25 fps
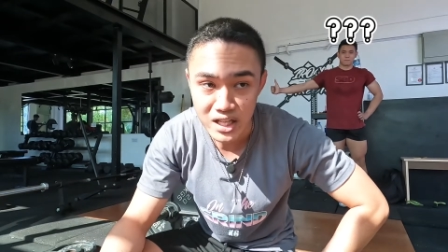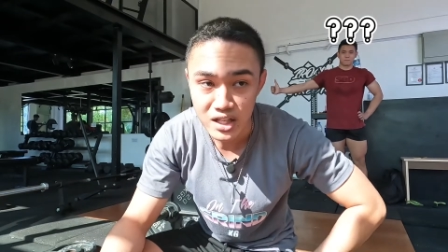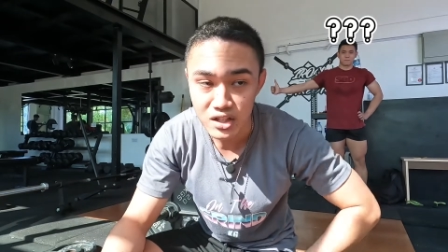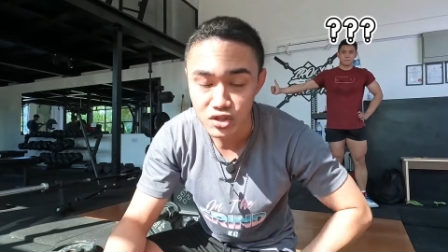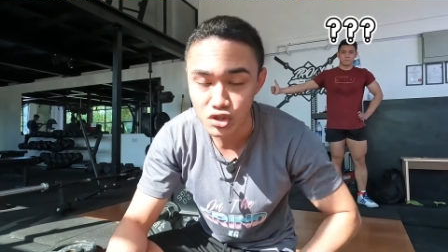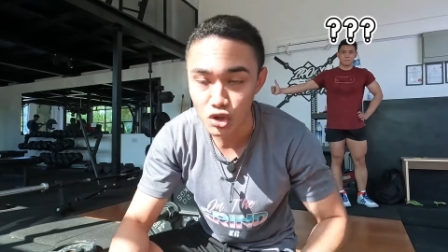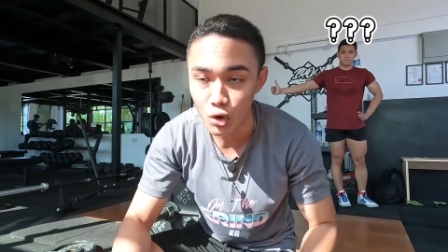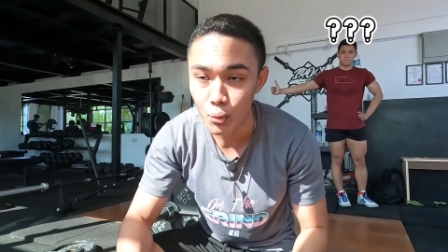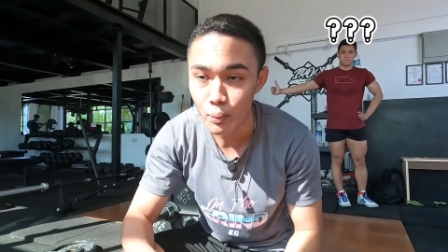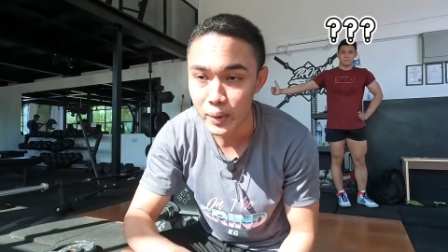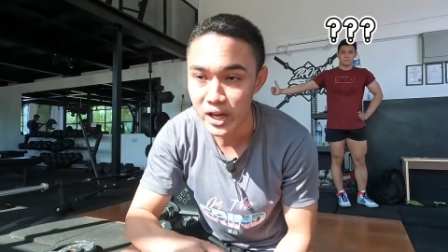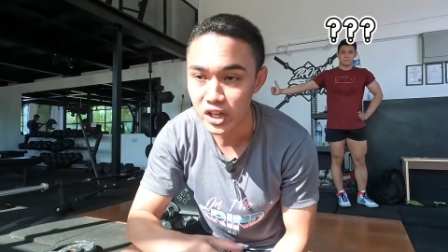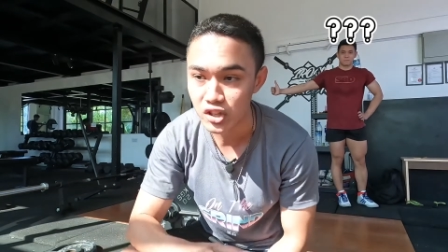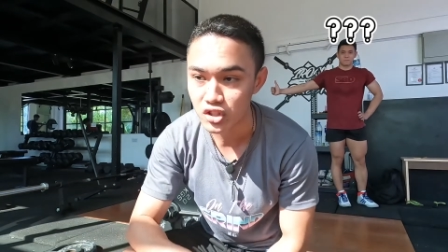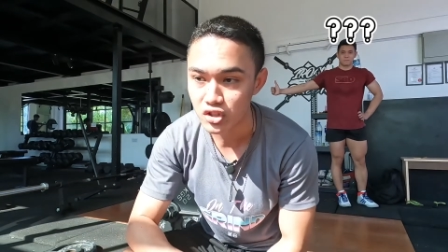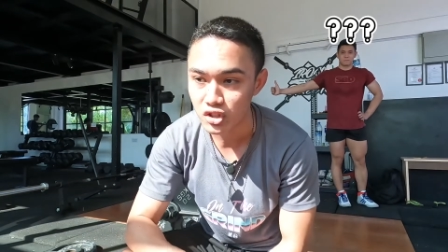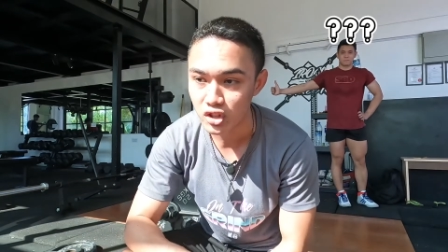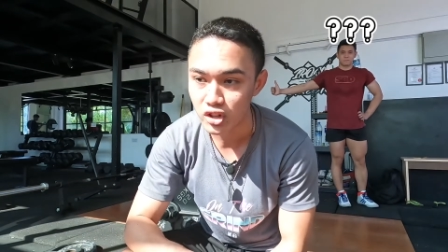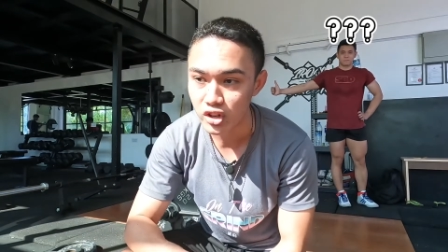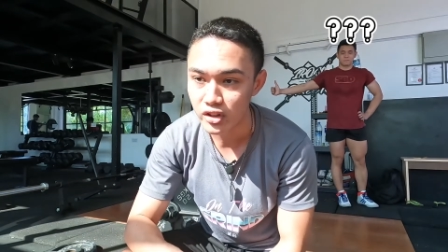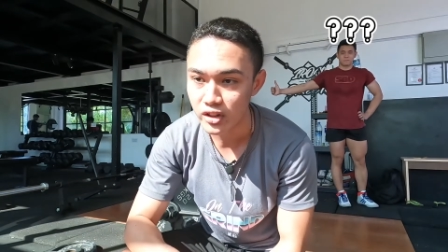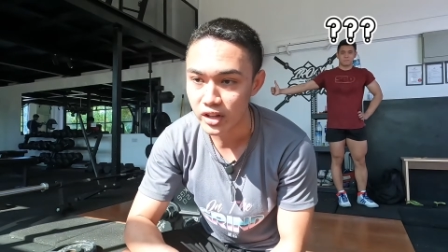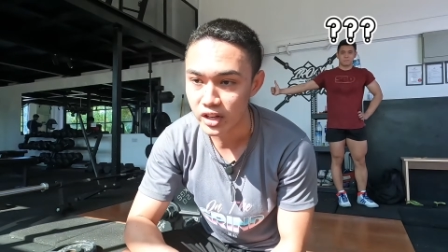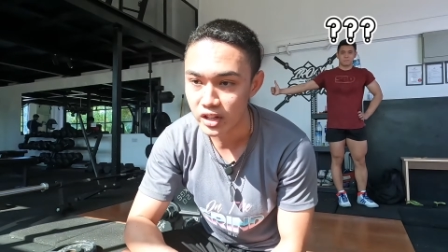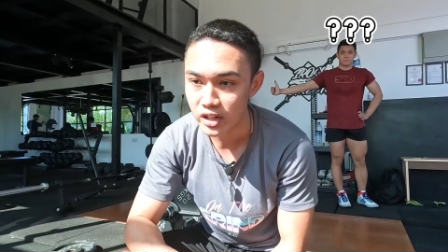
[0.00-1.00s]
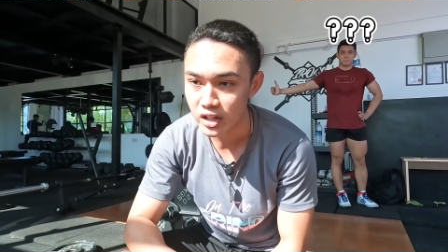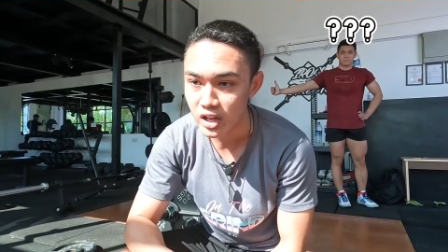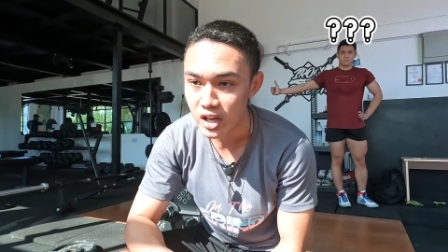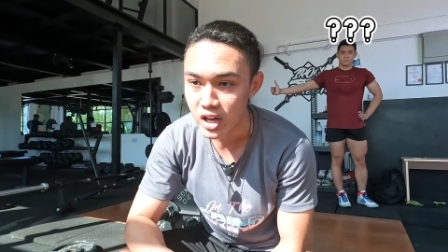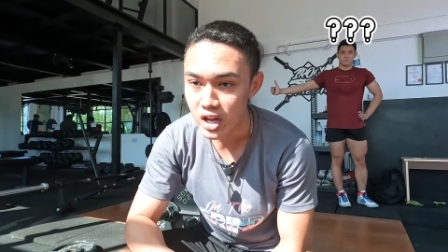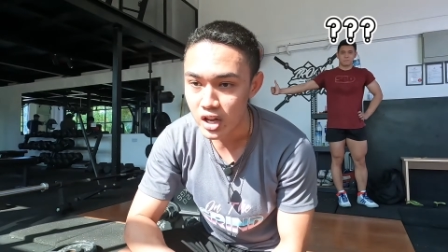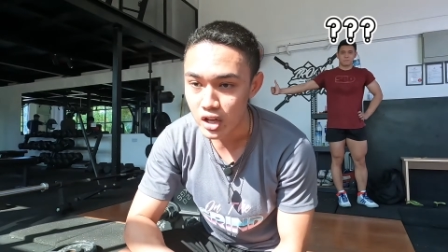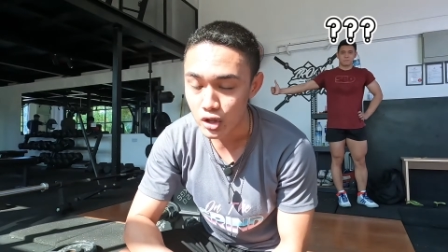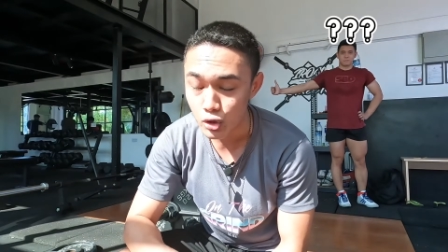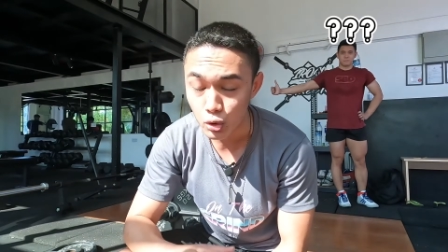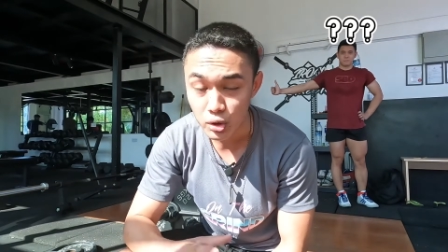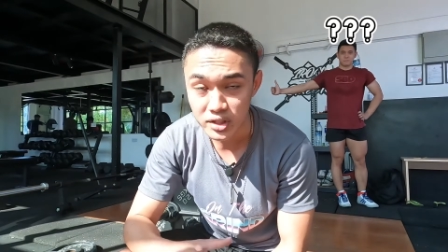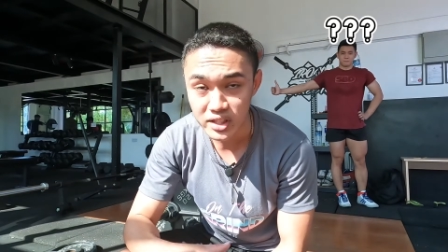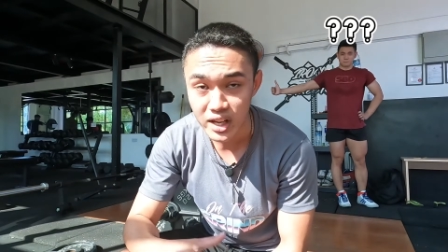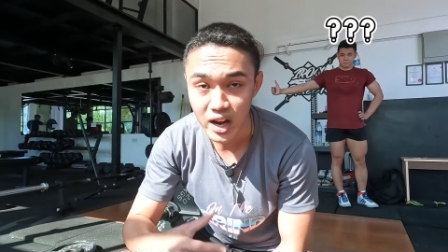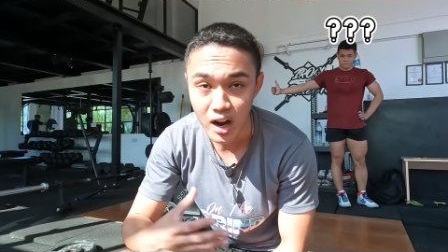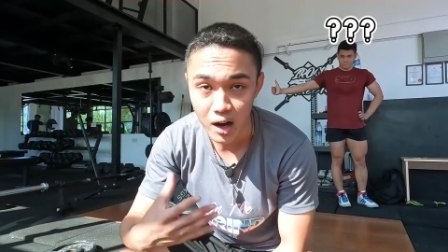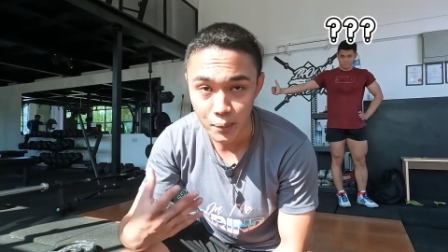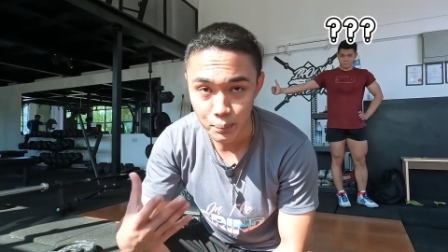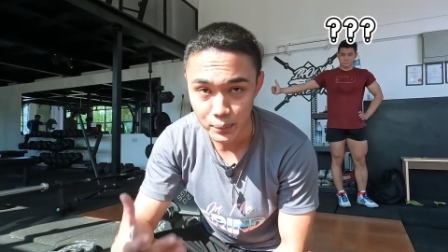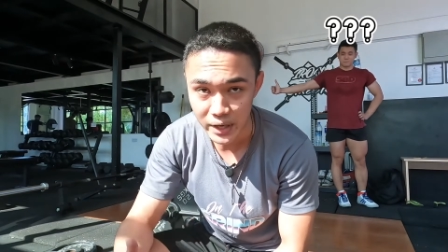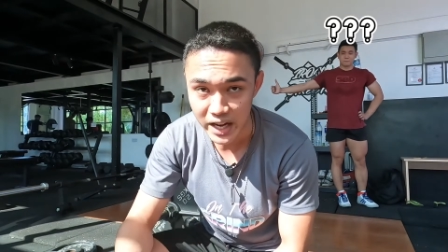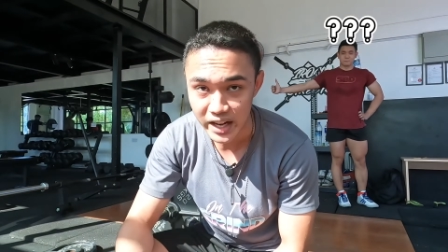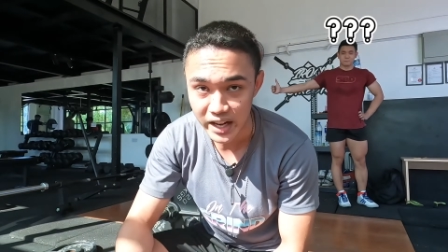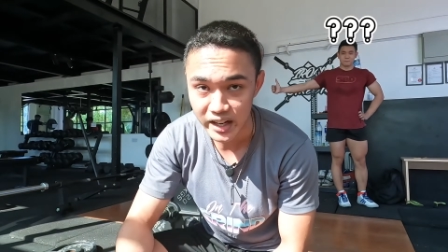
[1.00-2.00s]
so make sure that you stay
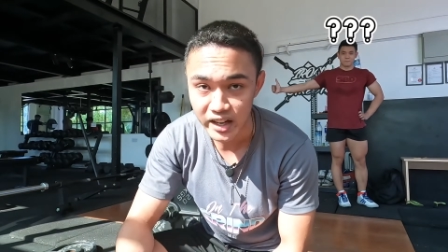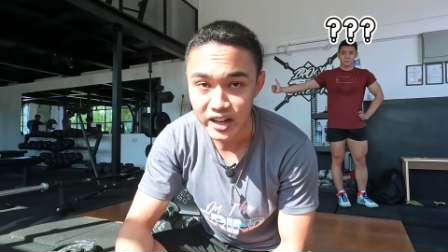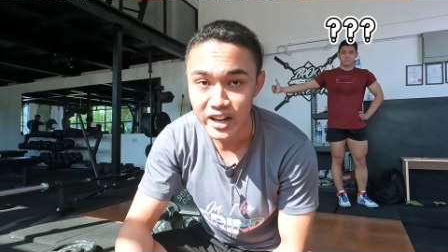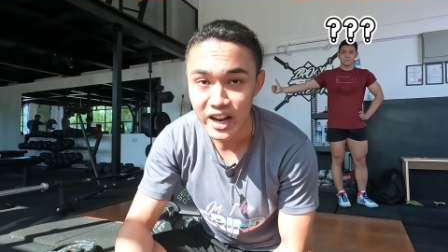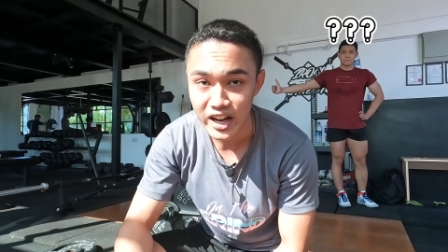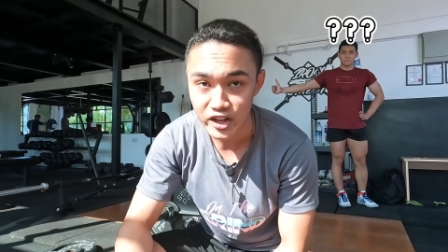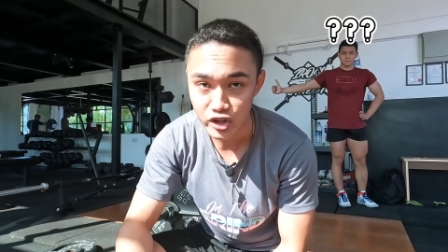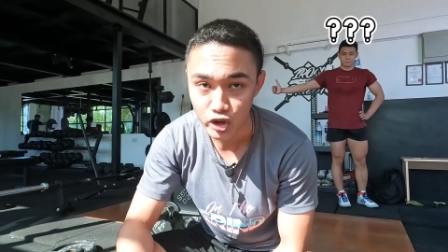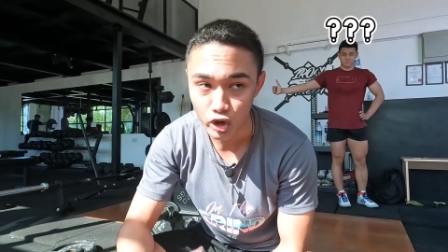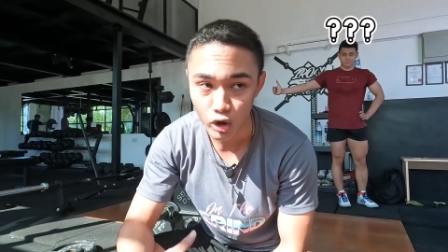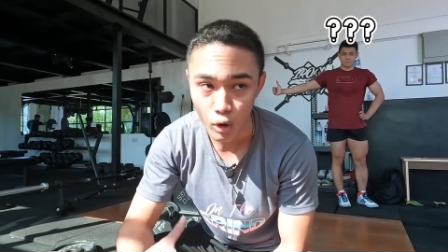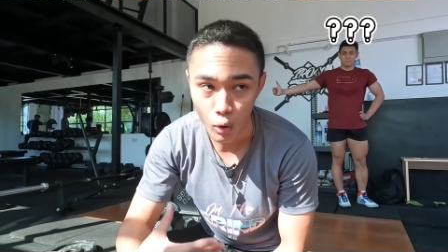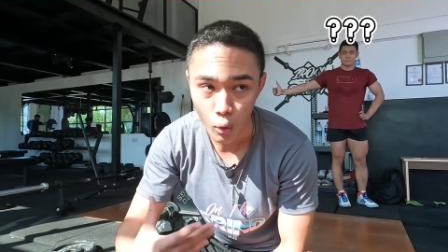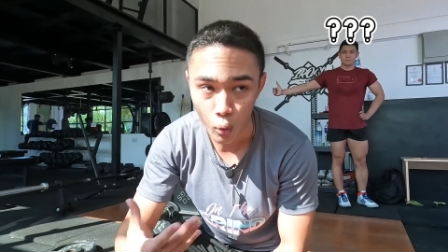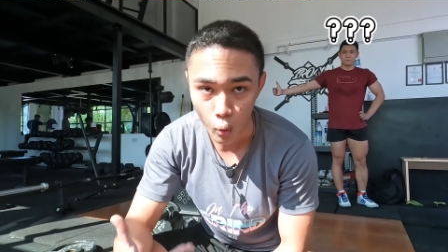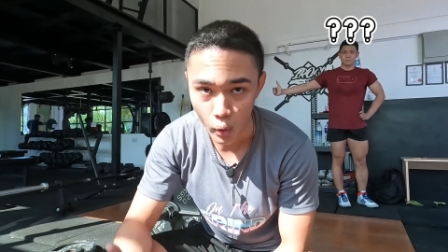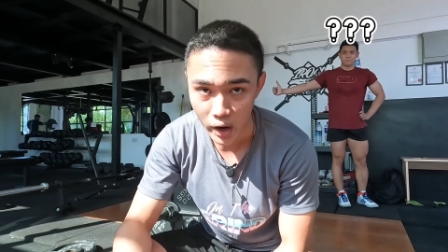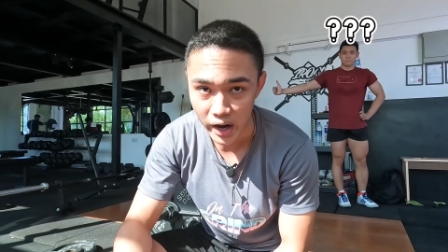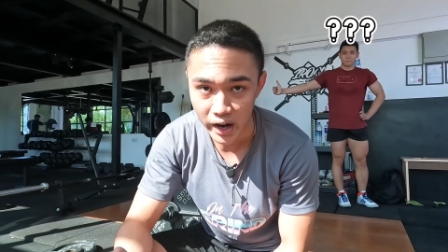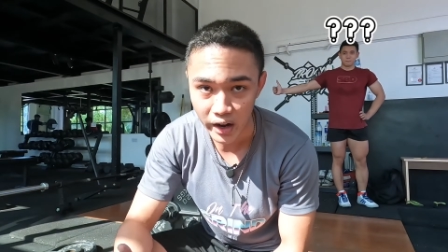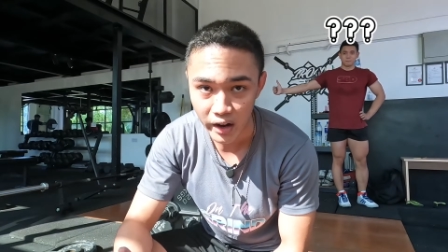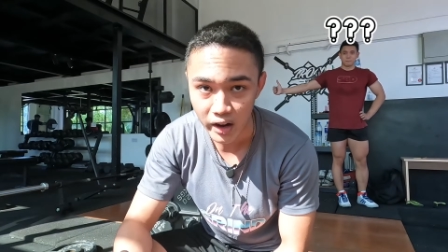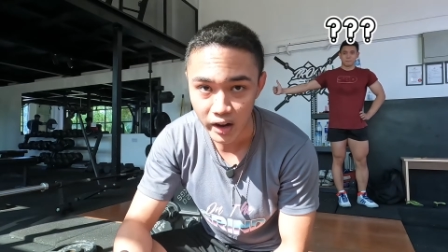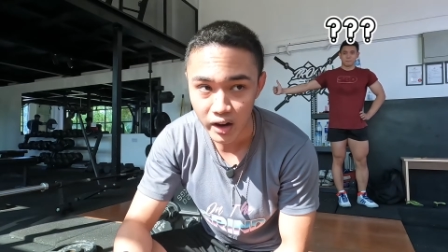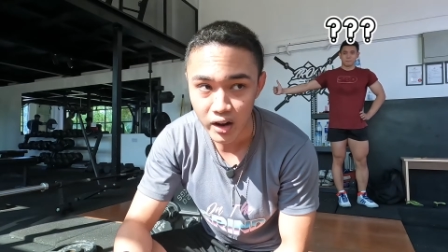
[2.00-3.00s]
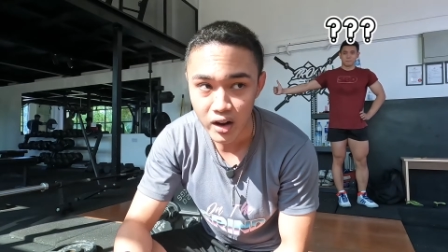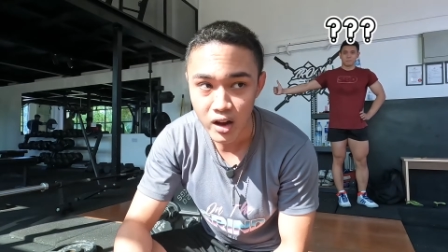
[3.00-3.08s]
updated and you're aware